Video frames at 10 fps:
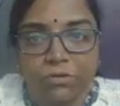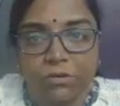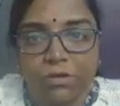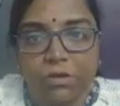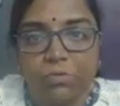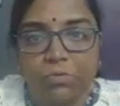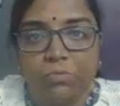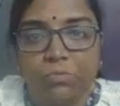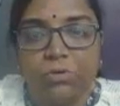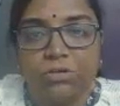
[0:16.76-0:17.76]
How
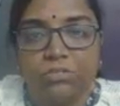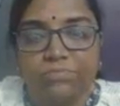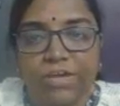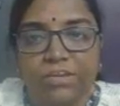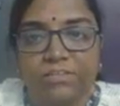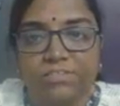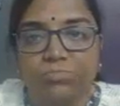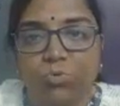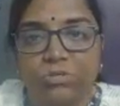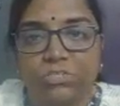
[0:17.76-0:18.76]
the
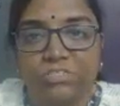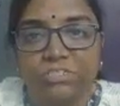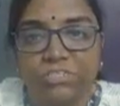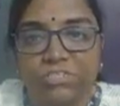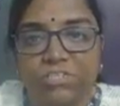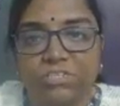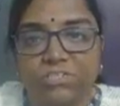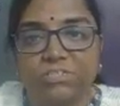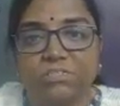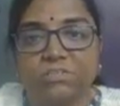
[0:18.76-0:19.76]
valence bond theory
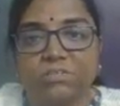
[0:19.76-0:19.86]
is